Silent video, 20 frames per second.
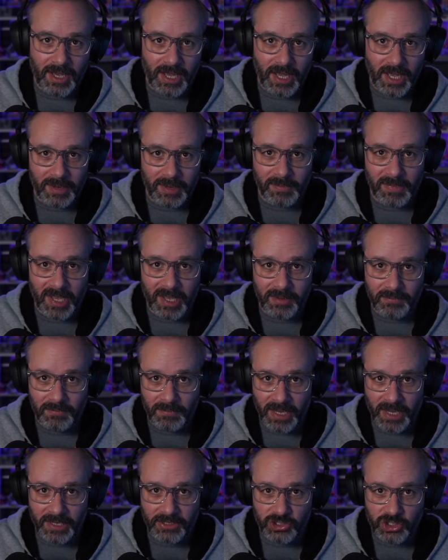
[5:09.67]
on my
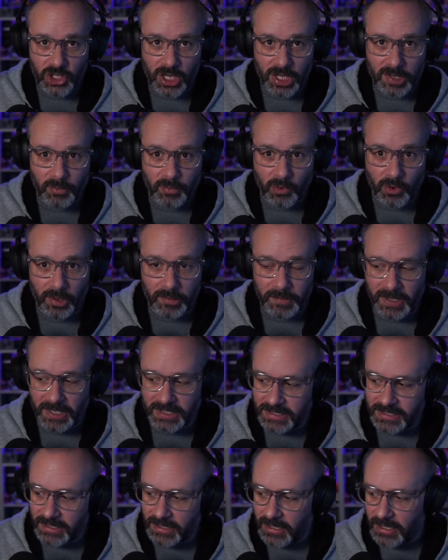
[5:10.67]
my chalkboard
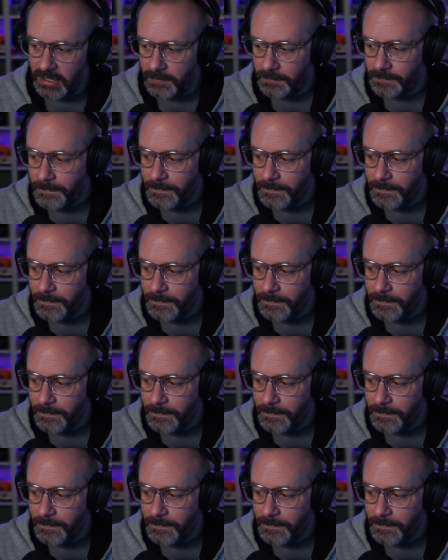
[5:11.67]
basically.